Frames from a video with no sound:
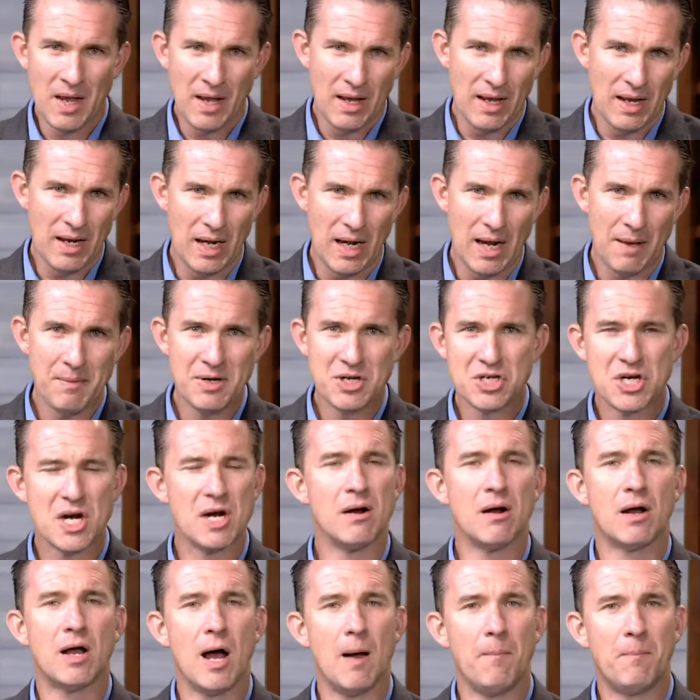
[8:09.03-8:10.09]
Uh, let me share
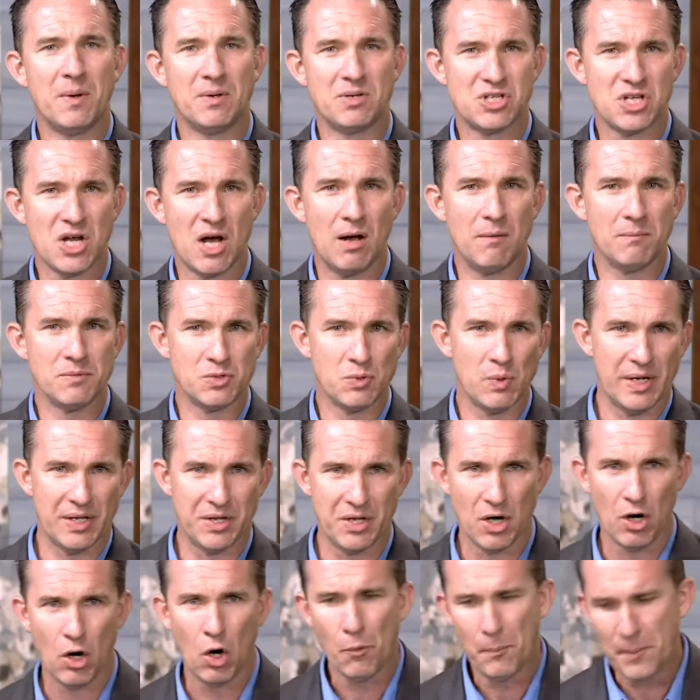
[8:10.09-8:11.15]
a couple of Psalms with
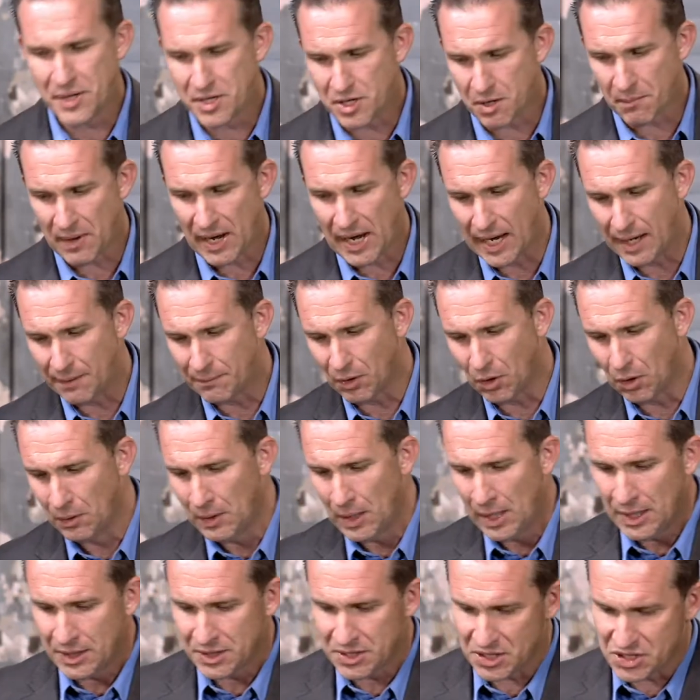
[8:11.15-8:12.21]
you. Open your Bible
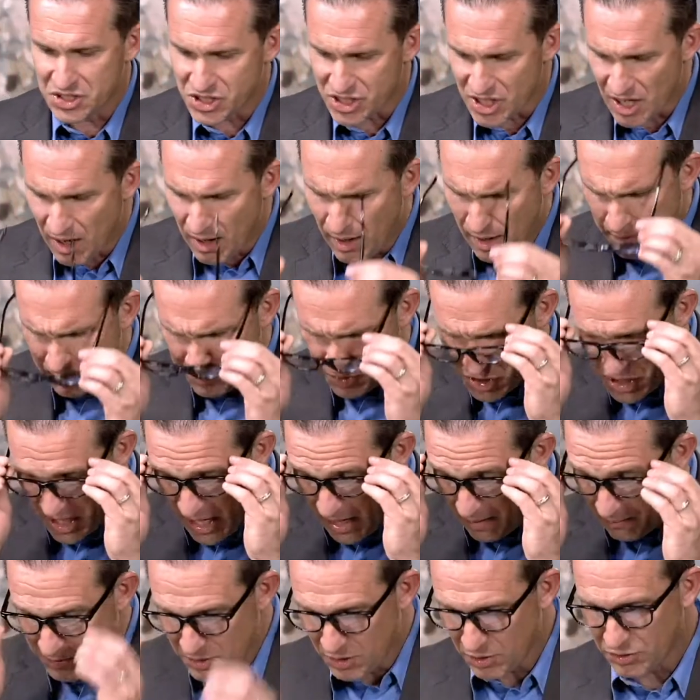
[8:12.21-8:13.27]
to Psalm
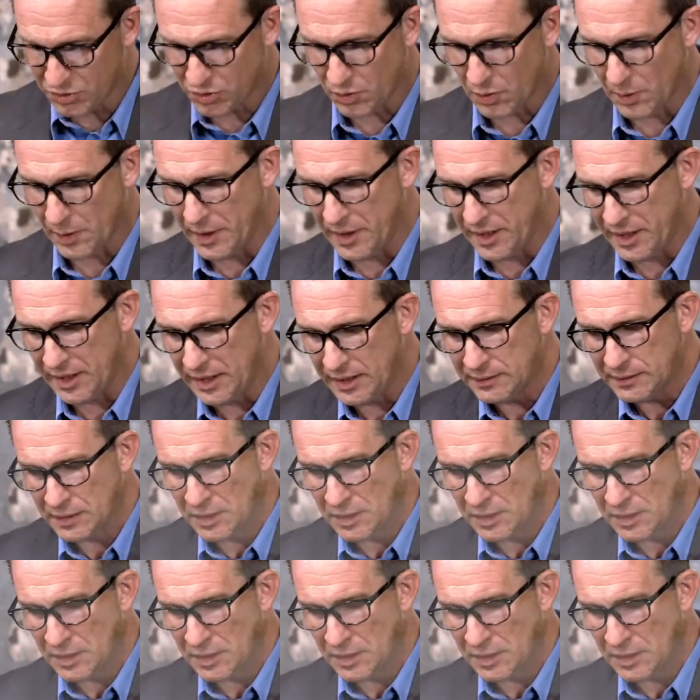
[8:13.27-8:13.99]
chapter 3,